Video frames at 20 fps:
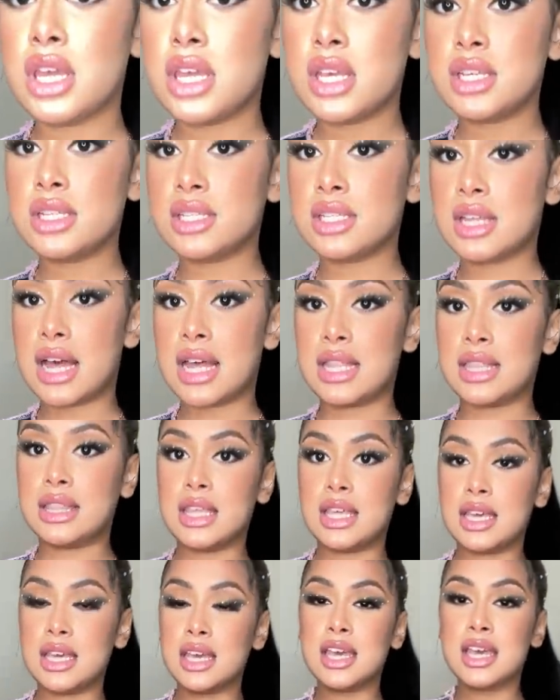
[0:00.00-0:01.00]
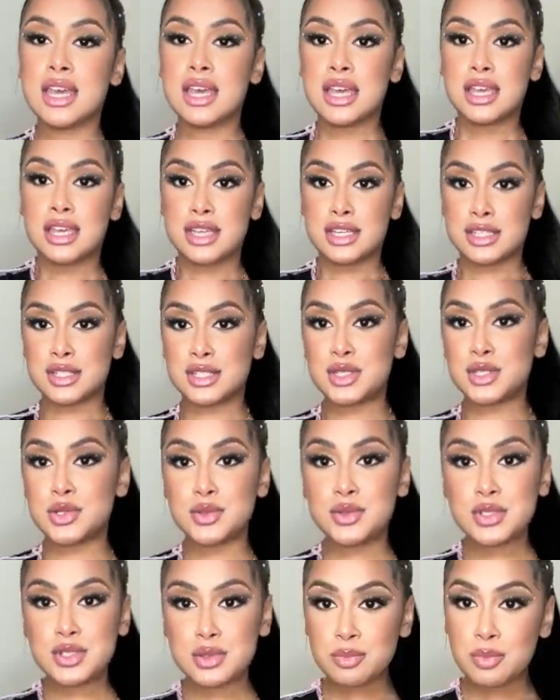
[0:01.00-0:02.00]
is, I think it's
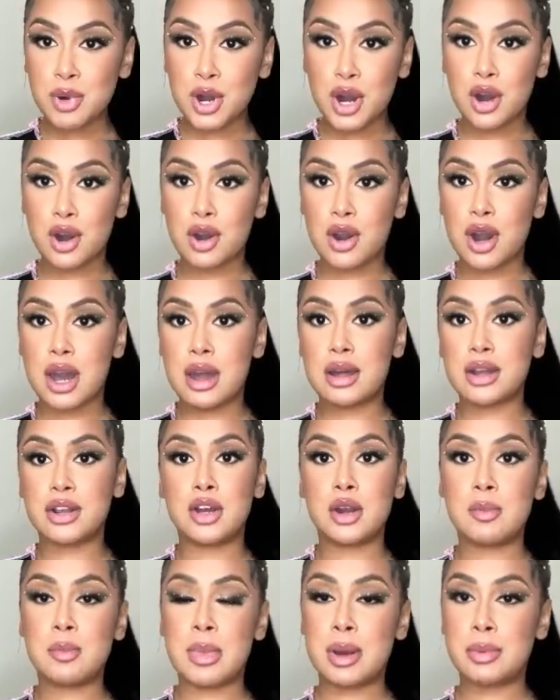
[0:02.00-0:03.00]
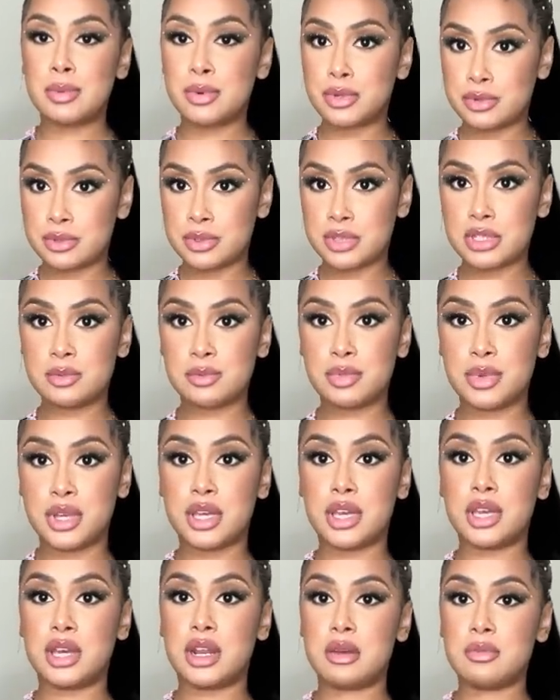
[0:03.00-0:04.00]
too small. I know my boobs is
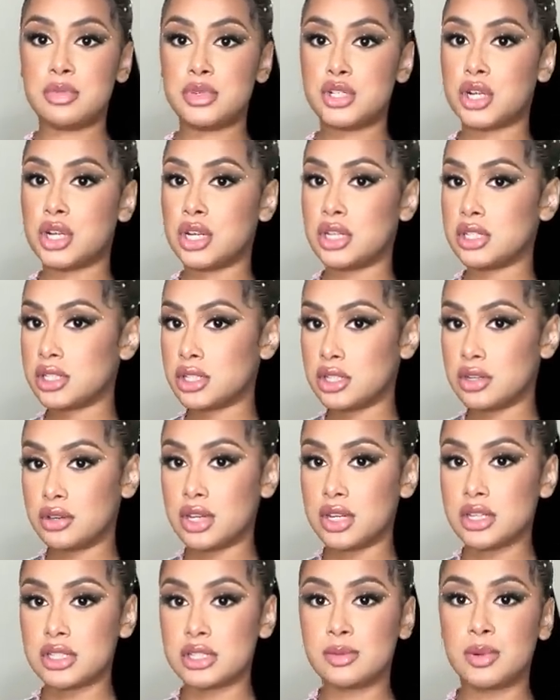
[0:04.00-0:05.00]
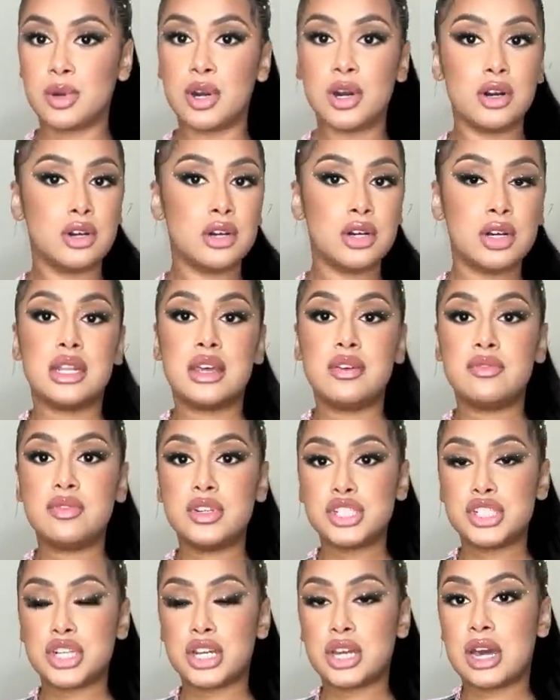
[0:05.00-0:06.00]
big and I'll be trying to still get a small.
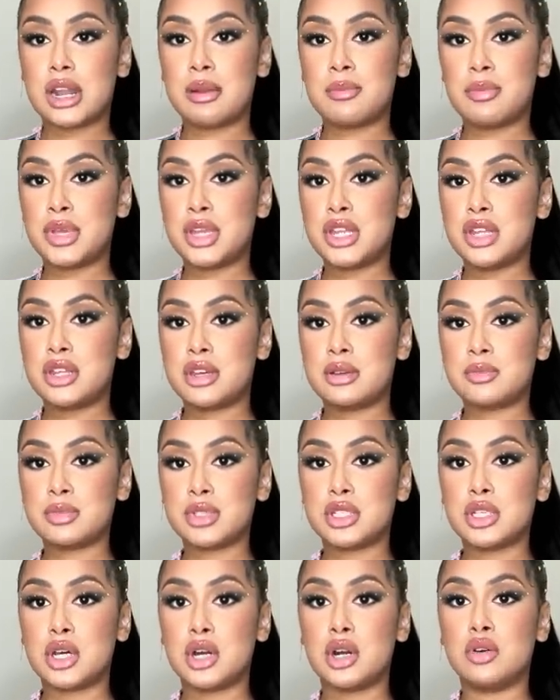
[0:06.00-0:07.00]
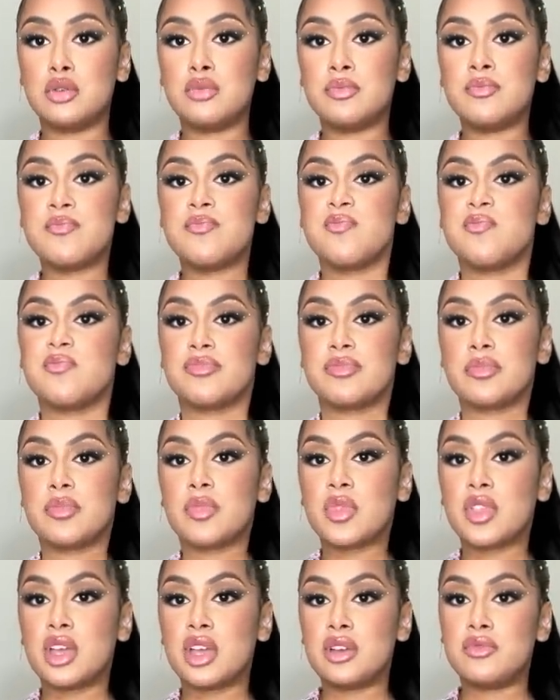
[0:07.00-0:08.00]
Definitely should have got a medium. So
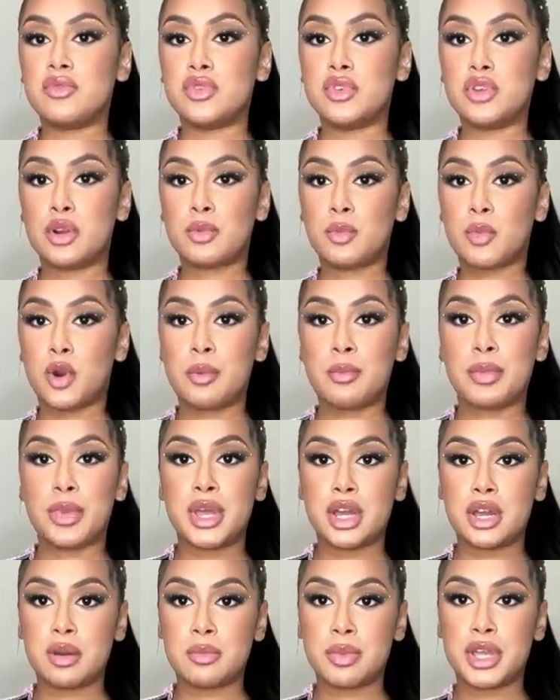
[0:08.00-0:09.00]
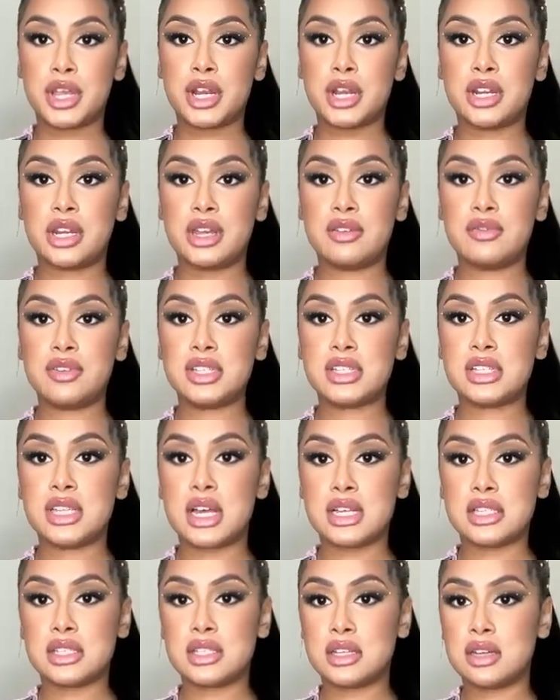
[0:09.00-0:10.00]
if you're more big up here, definitely
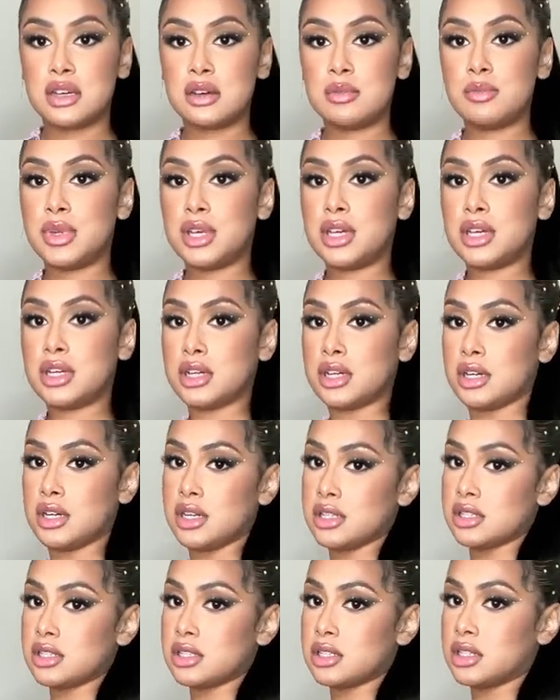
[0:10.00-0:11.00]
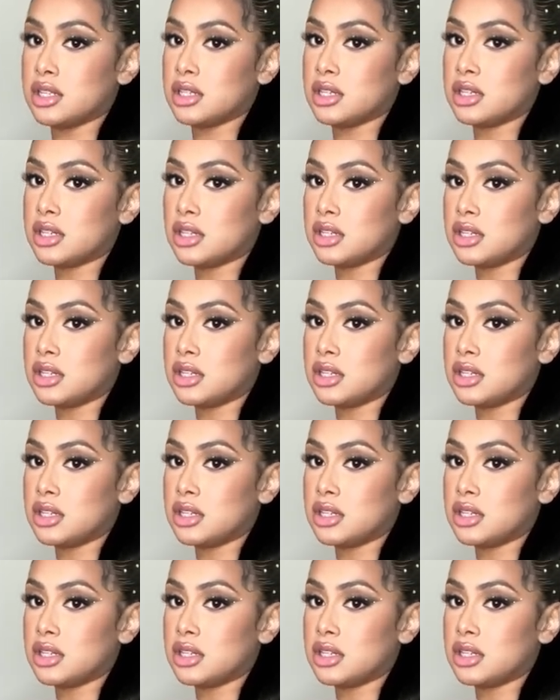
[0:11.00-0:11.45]
size up, because look,